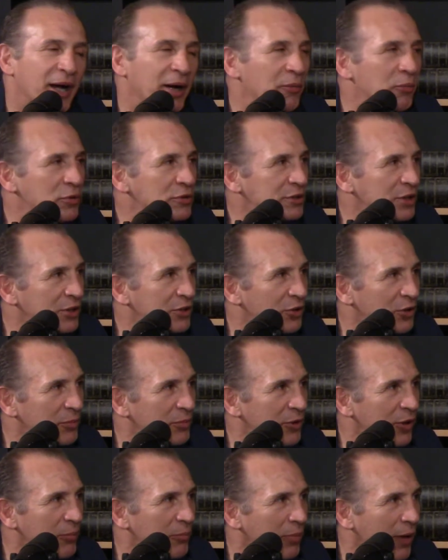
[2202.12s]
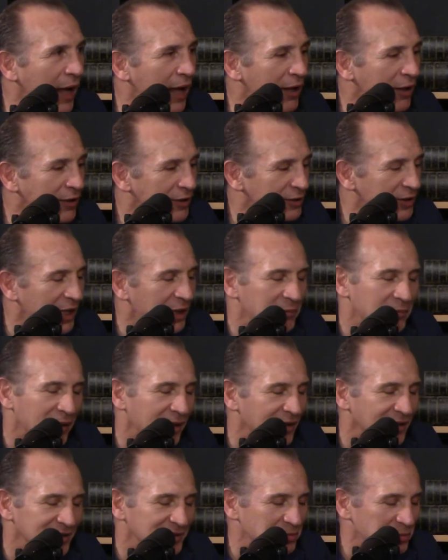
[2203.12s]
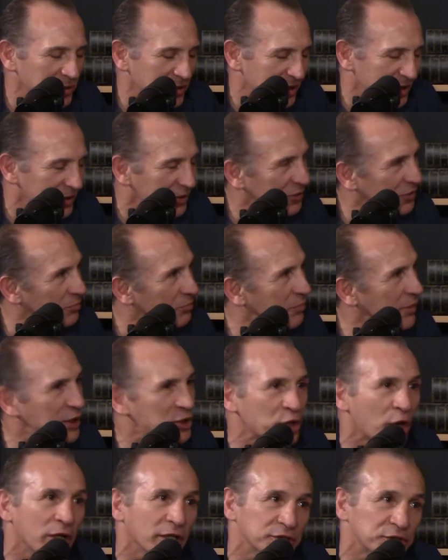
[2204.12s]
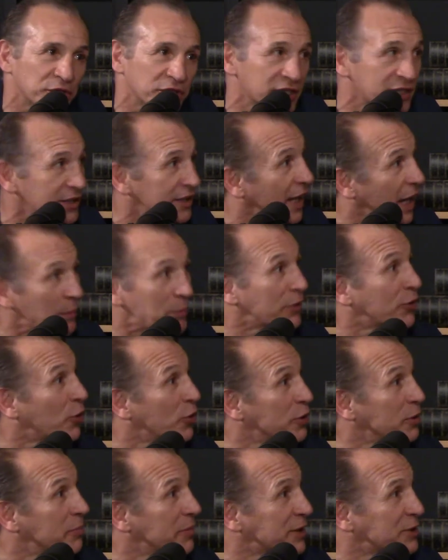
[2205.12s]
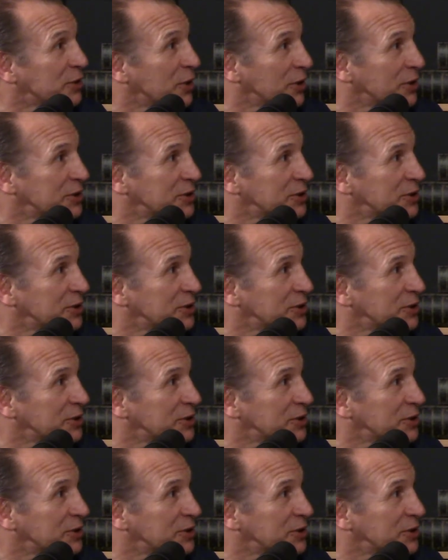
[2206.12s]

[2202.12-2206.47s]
What's the term? Not biologist. What's the mixologist? I'm gonna call you mixologist.